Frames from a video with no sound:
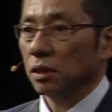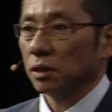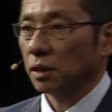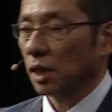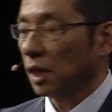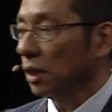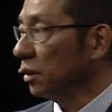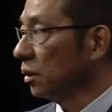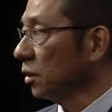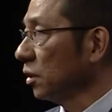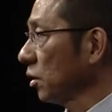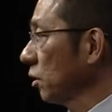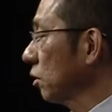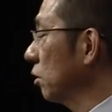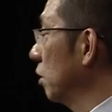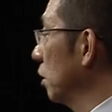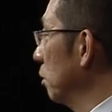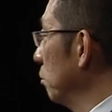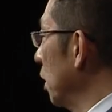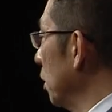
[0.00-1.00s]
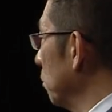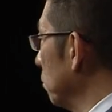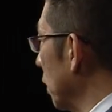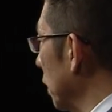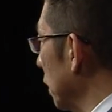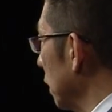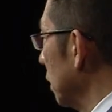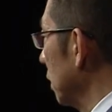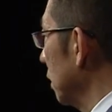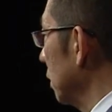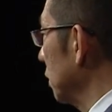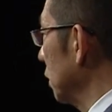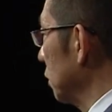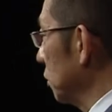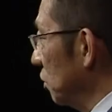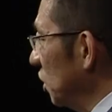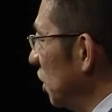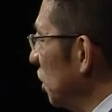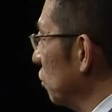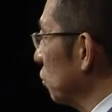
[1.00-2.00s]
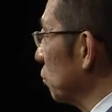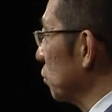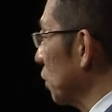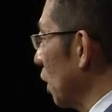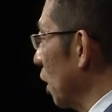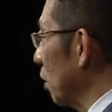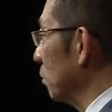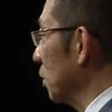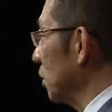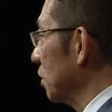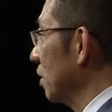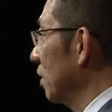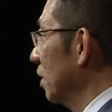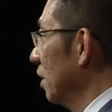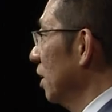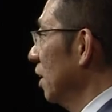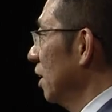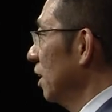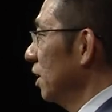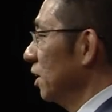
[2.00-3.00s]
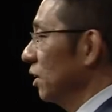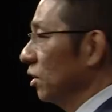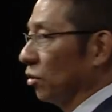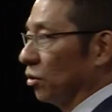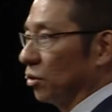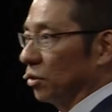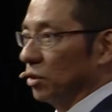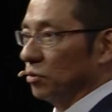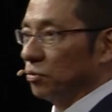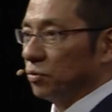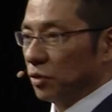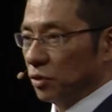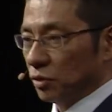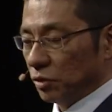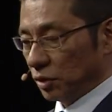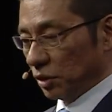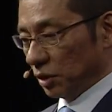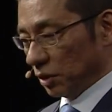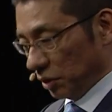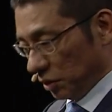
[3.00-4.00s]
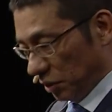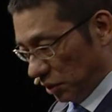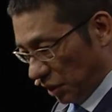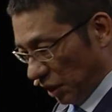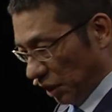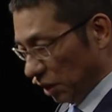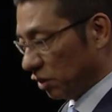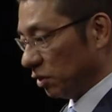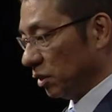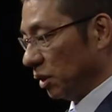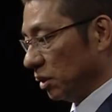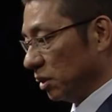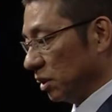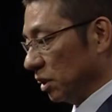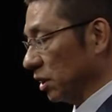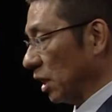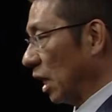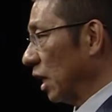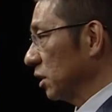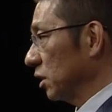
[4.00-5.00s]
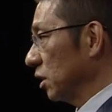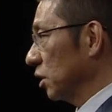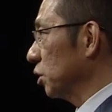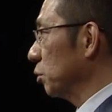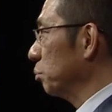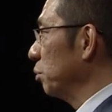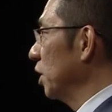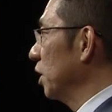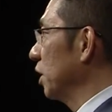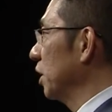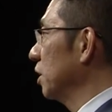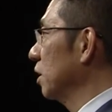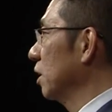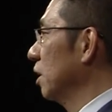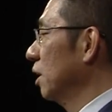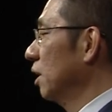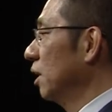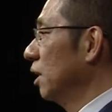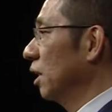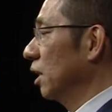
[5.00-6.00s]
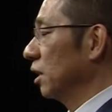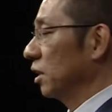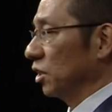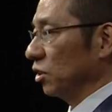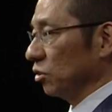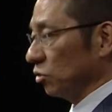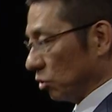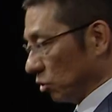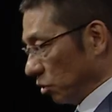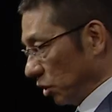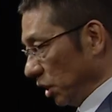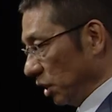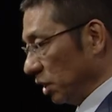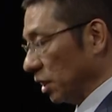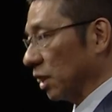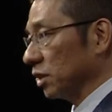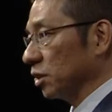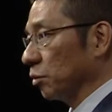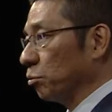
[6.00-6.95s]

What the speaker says: Then remember this needle service. If you think this has the spirit and you treat as